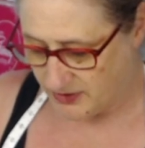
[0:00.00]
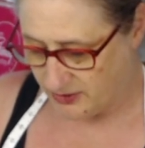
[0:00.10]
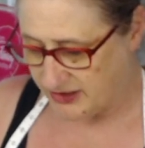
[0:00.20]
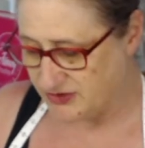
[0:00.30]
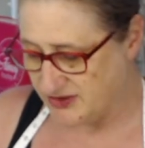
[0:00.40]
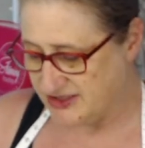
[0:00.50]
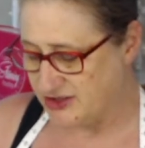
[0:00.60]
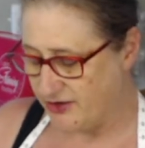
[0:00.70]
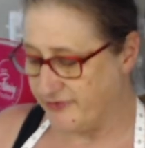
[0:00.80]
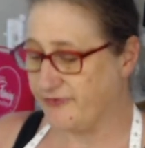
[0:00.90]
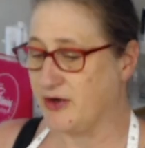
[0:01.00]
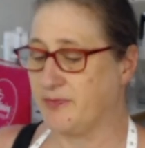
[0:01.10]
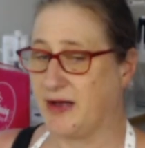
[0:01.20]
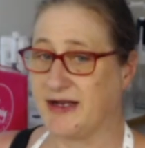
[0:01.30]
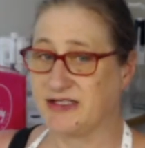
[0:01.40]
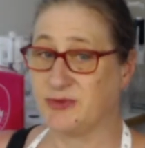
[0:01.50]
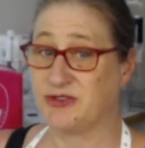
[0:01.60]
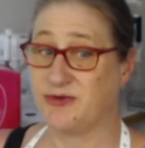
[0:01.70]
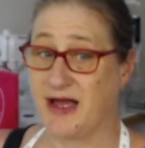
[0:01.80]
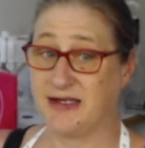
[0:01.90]
All right, so this is all the front bodice. We
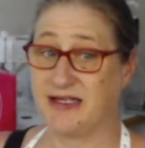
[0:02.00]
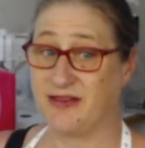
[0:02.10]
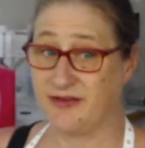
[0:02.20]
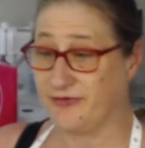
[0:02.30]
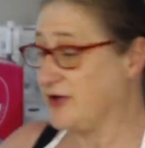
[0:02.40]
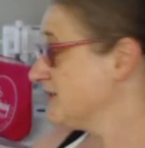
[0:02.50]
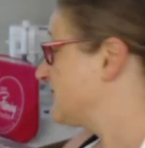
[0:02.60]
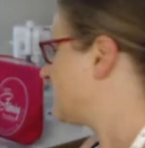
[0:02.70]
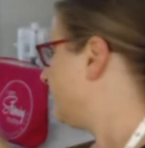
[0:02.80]
do not need the front.